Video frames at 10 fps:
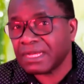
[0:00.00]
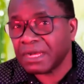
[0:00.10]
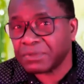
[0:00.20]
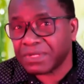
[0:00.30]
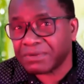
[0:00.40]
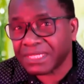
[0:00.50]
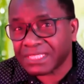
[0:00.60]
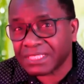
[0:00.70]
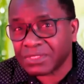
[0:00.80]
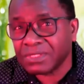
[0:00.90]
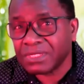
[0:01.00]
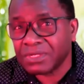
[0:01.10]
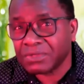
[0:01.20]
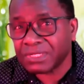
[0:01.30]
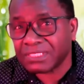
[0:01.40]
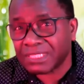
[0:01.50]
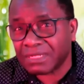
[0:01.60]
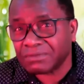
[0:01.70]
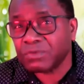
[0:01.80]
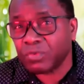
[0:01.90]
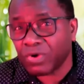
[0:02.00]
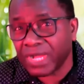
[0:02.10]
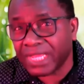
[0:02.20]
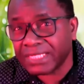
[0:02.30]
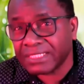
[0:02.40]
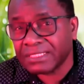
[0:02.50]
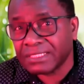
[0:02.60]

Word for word: Have you ever asked yourself why